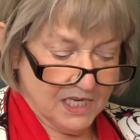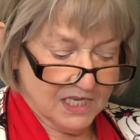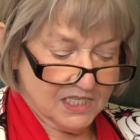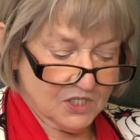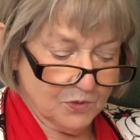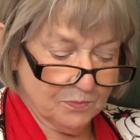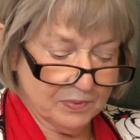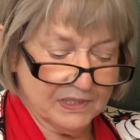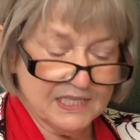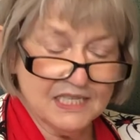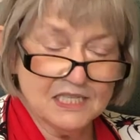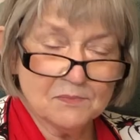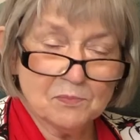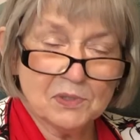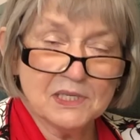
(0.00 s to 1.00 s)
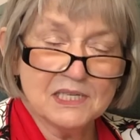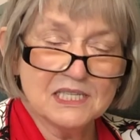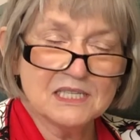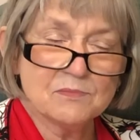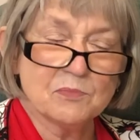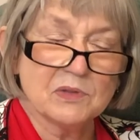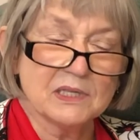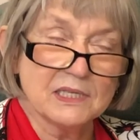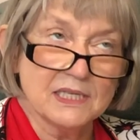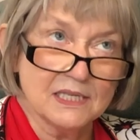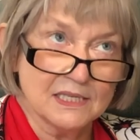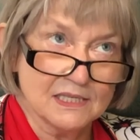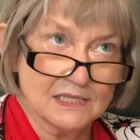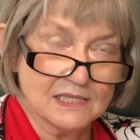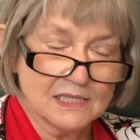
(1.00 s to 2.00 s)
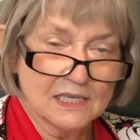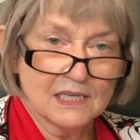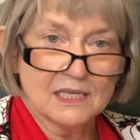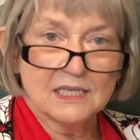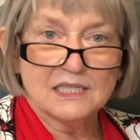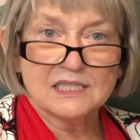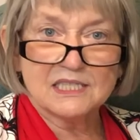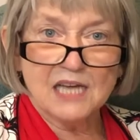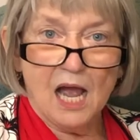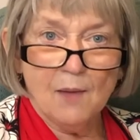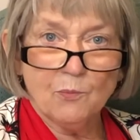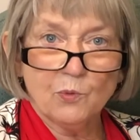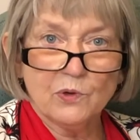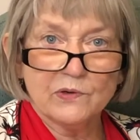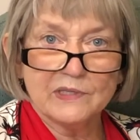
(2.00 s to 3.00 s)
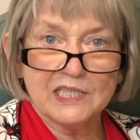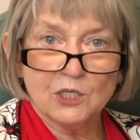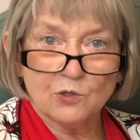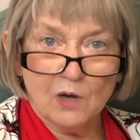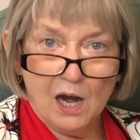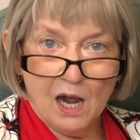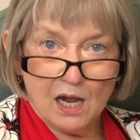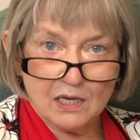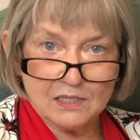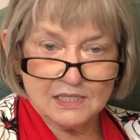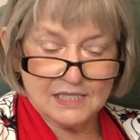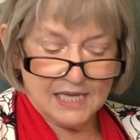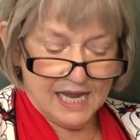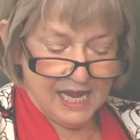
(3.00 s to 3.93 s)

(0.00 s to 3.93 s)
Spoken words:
So please, please, please stop wearing Crocs